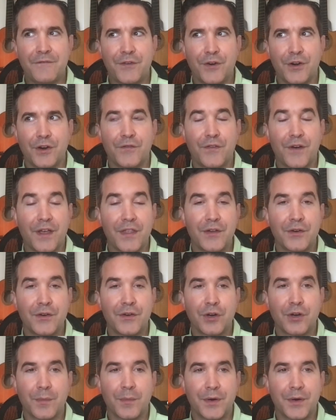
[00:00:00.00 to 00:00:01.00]
for other
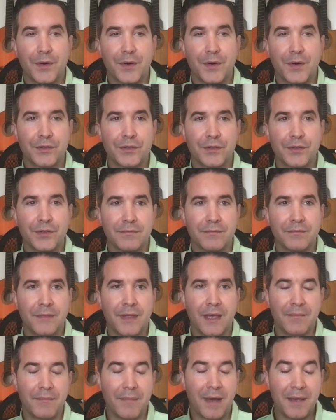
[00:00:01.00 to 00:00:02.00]
interpreters
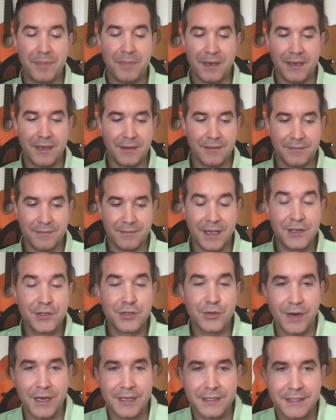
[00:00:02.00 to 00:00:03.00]
that might be
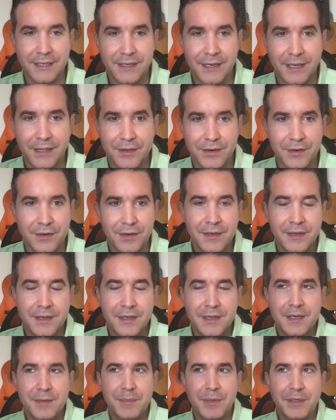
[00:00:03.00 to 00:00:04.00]
interested, other
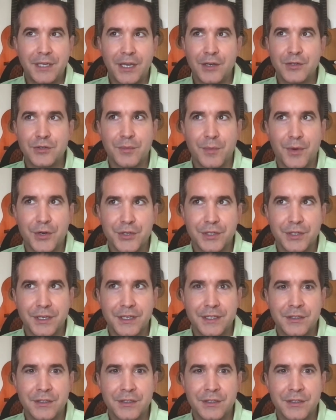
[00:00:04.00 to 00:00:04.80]
potential Marshallese